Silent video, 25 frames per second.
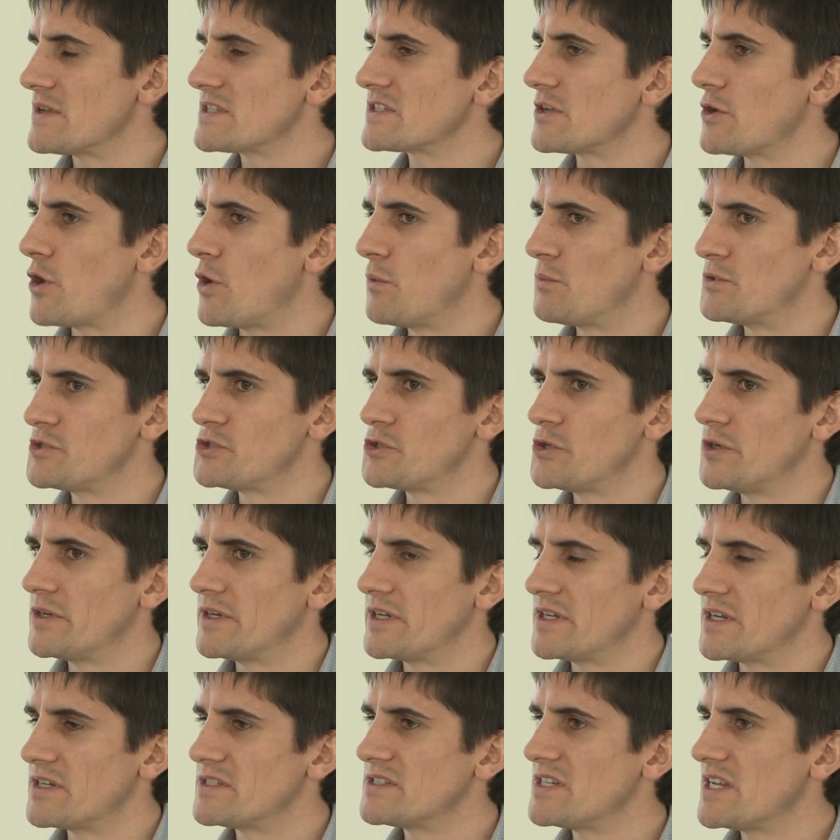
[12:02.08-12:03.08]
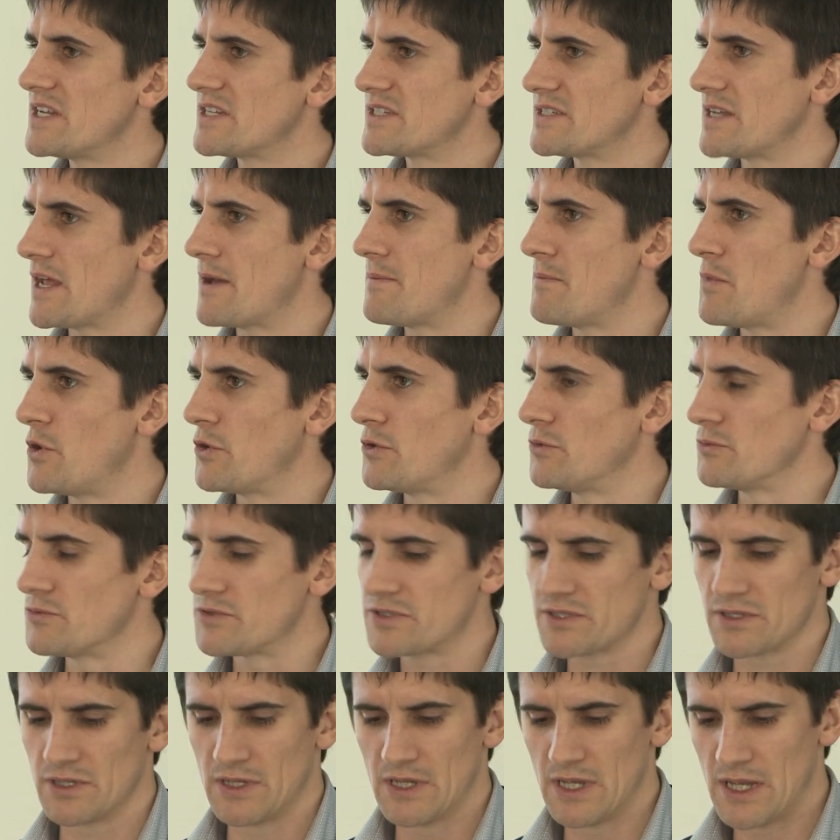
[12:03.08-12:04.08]
us an opportunity to test our
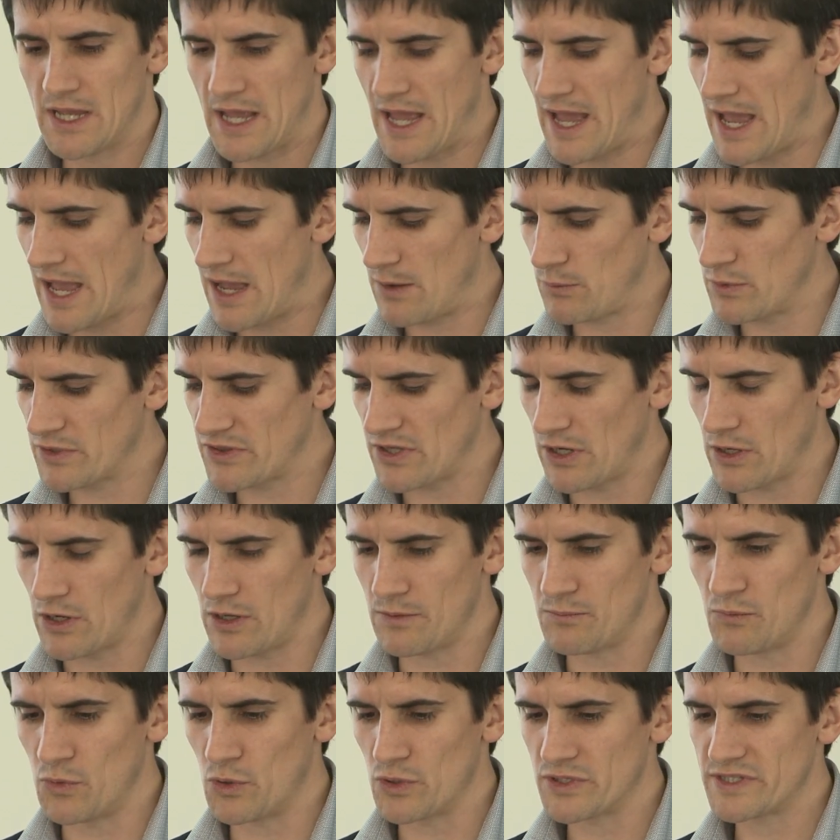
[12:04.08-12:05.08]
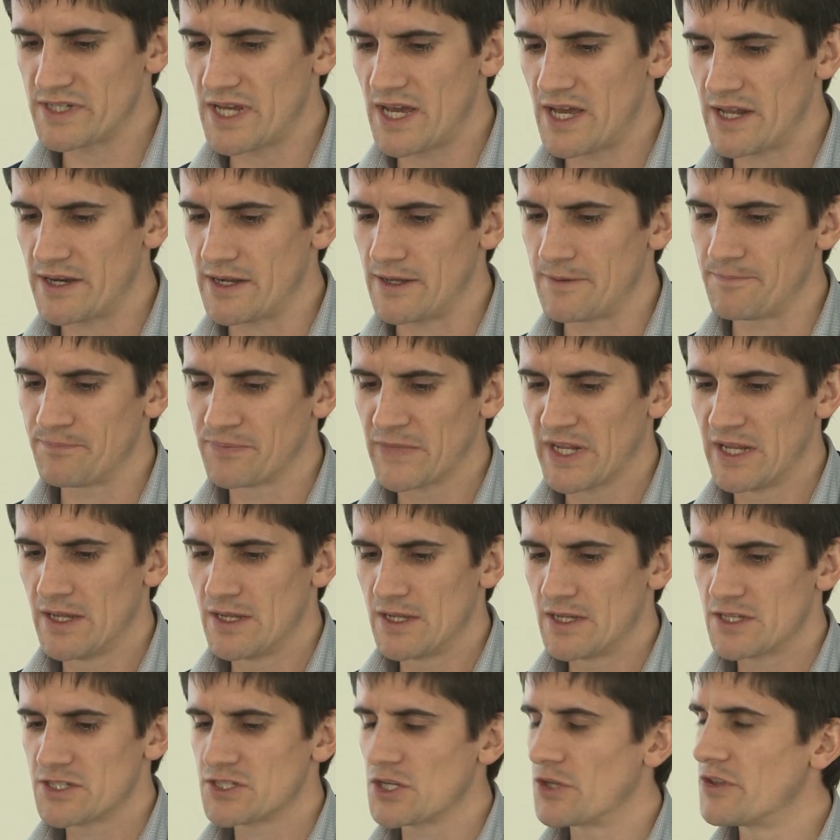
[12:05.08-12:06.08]
models with a lot more data.
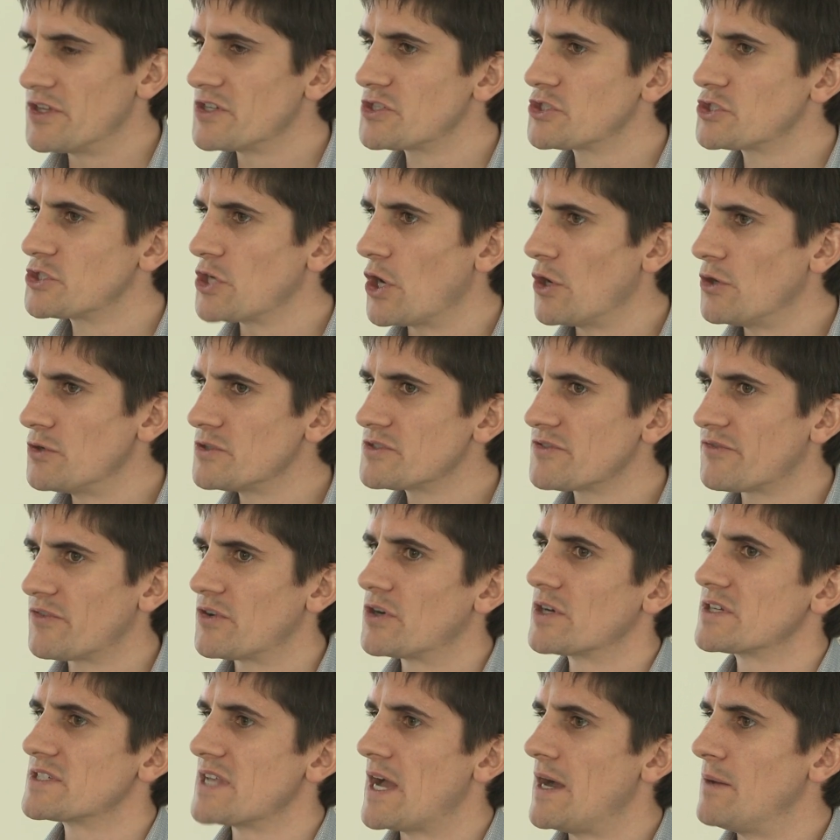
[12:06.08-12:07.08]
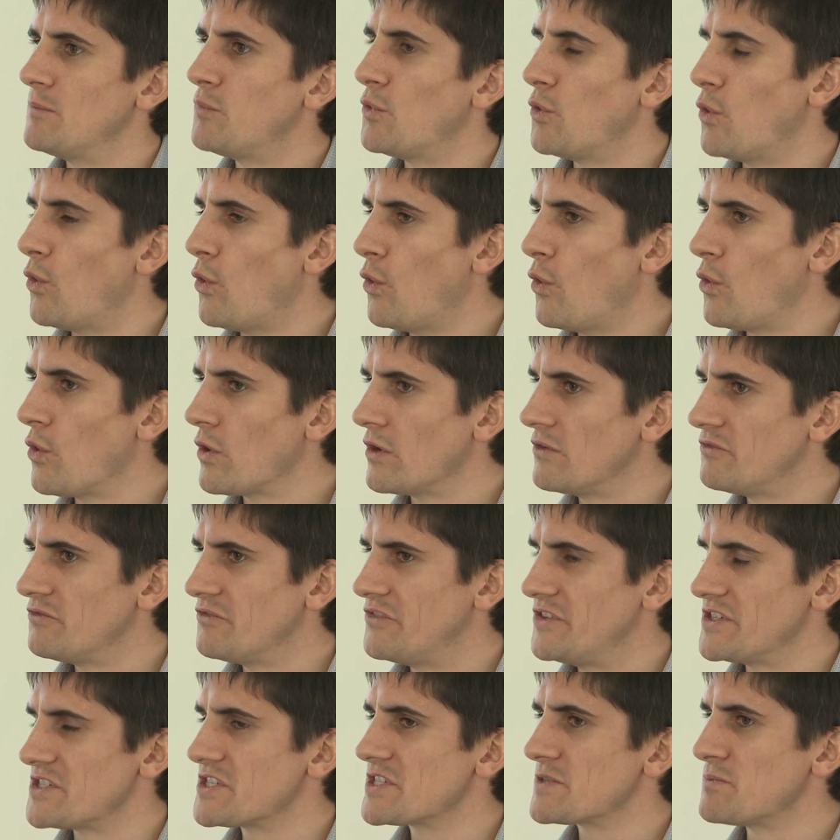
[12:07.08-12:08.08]
So this shows, for example, all
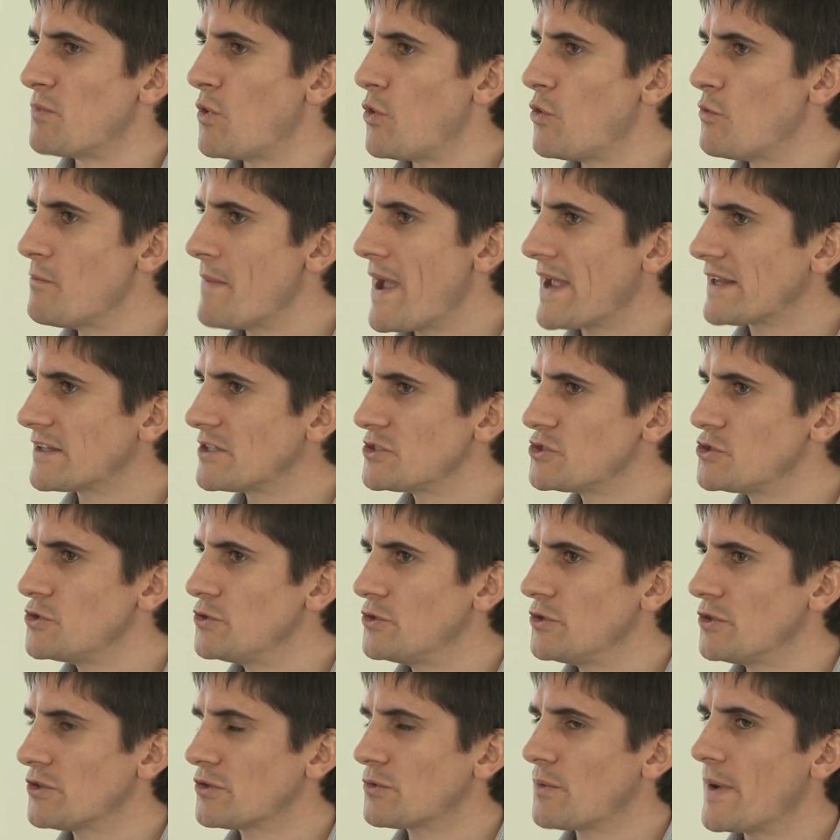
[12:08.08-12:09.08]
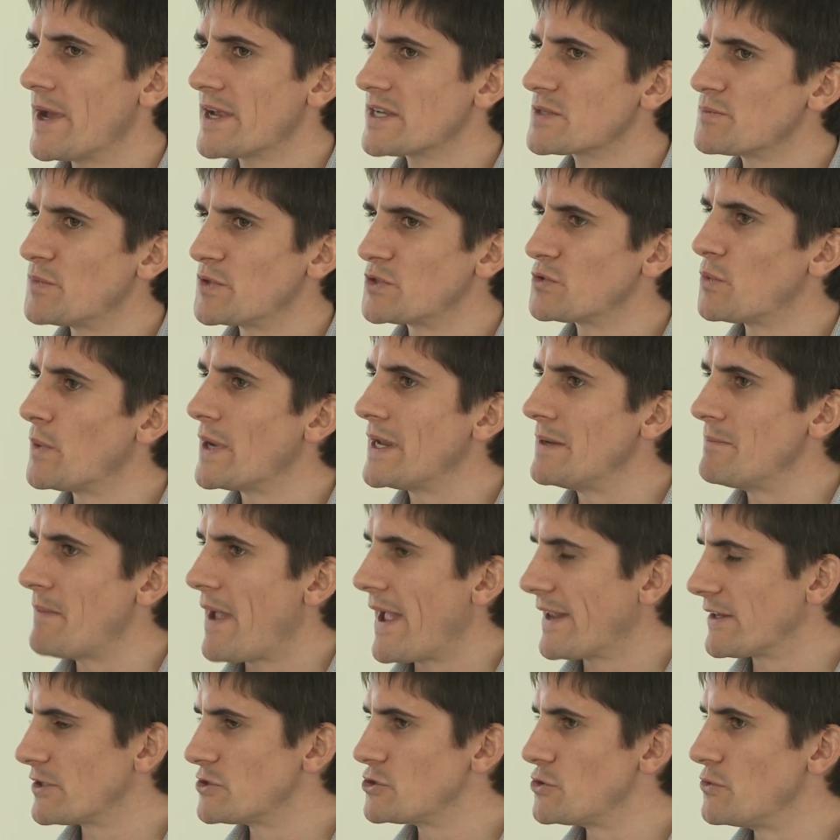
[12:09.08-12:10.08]
of the small magnitude earthquakes between
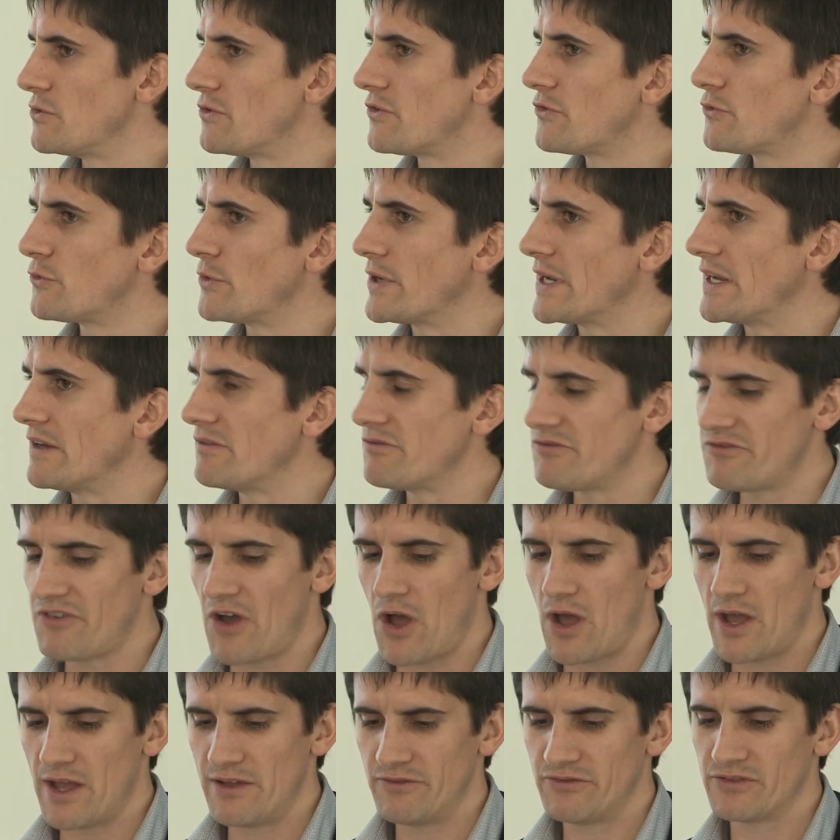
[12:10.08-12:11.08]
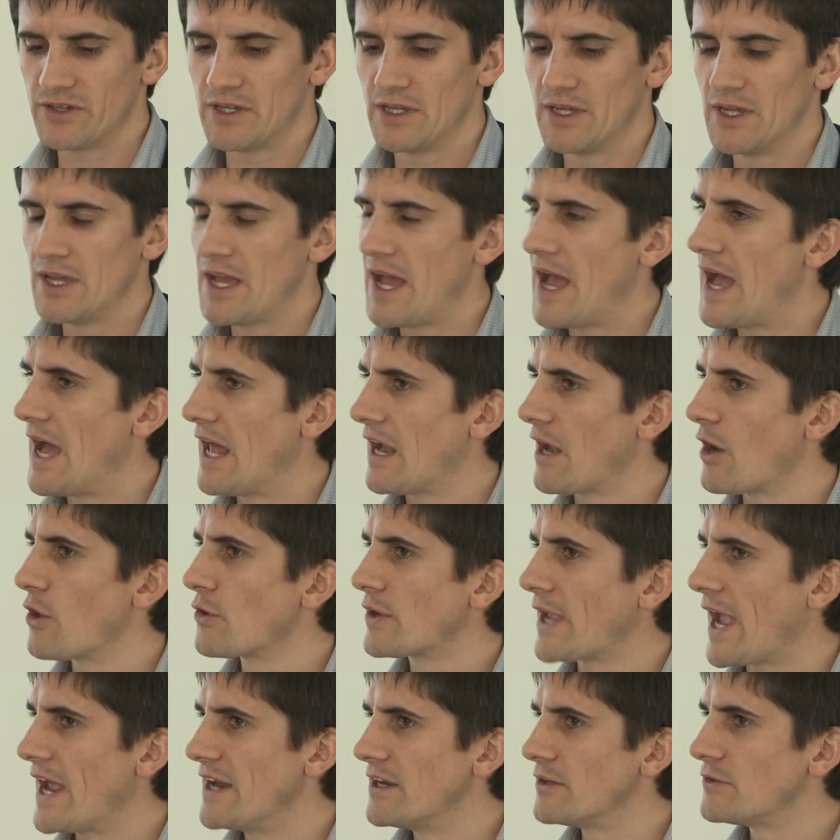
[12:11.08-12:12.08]
magnitude 3 and 5
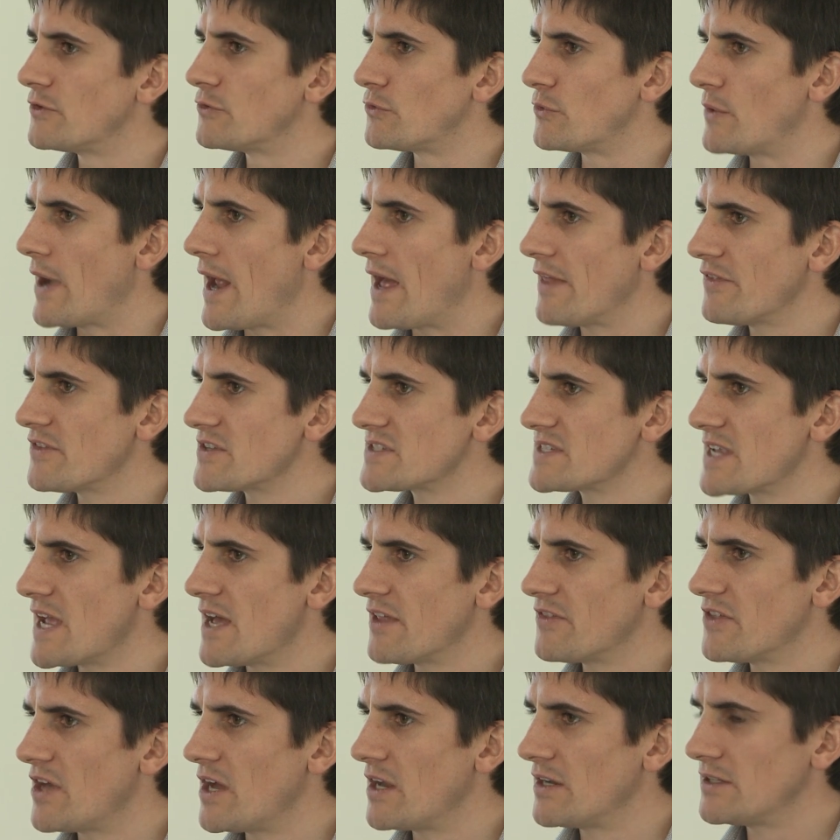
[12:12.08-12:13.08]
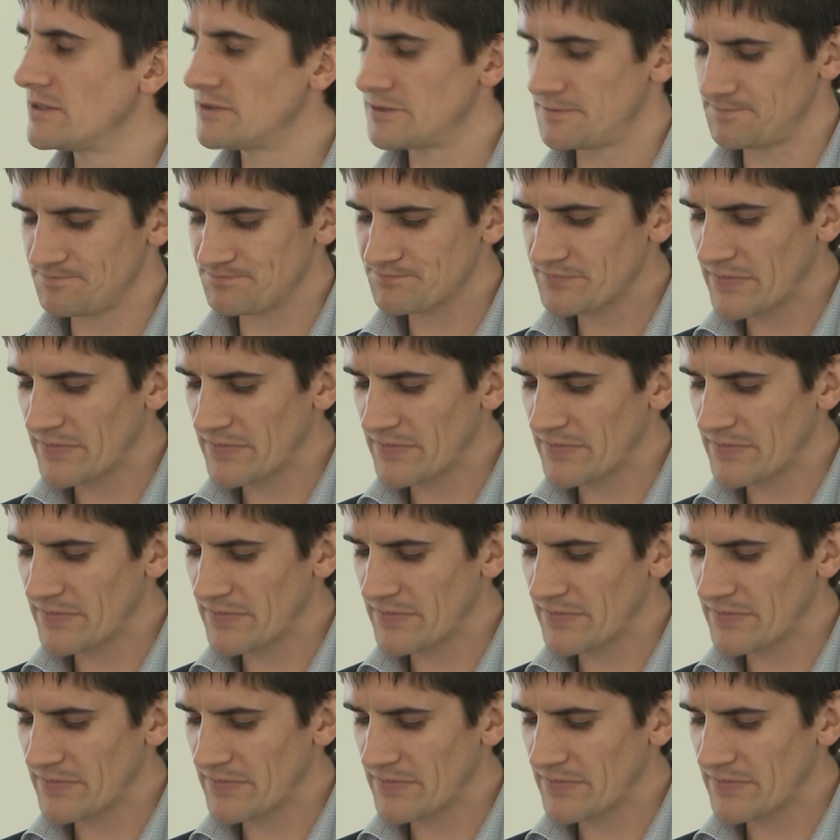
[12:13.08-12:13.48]
located throughout the South Island.